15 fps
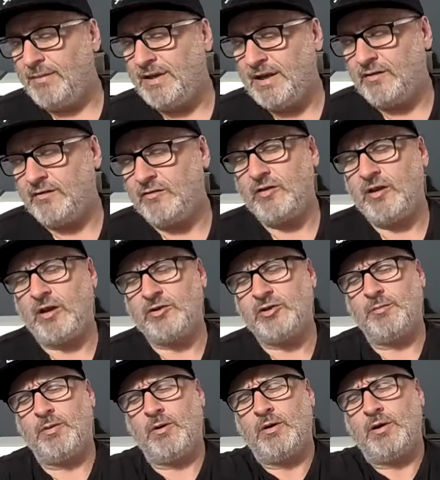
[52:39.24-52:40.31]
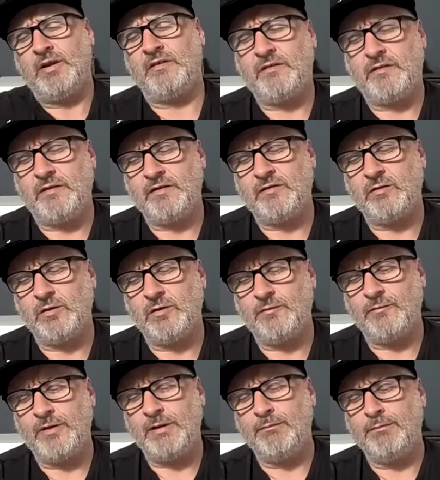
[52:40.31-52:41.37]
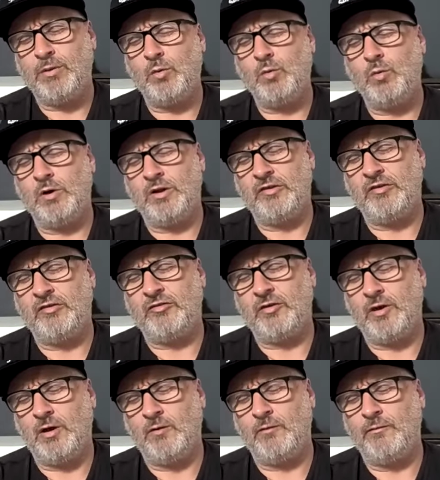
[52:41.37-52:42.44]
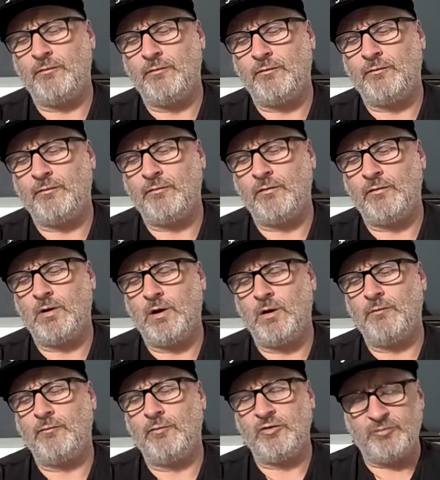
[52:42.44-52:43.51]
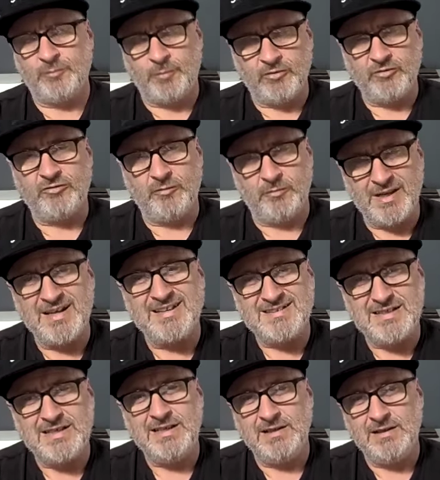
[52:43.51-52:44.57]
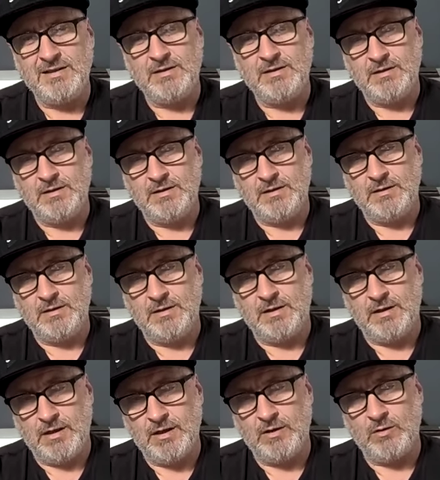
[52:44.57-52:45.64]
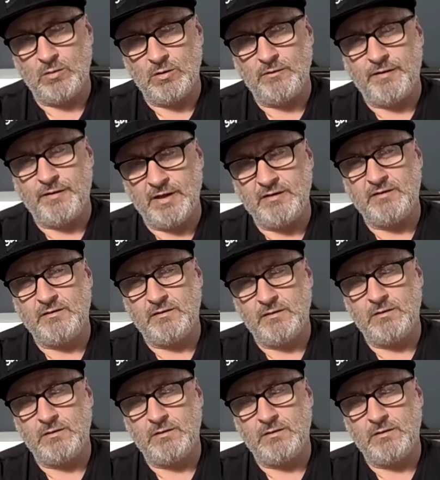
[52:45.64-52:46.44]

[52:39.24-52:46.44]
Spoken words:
didn't touch upon is the sort of the importance of responsibility in all of this,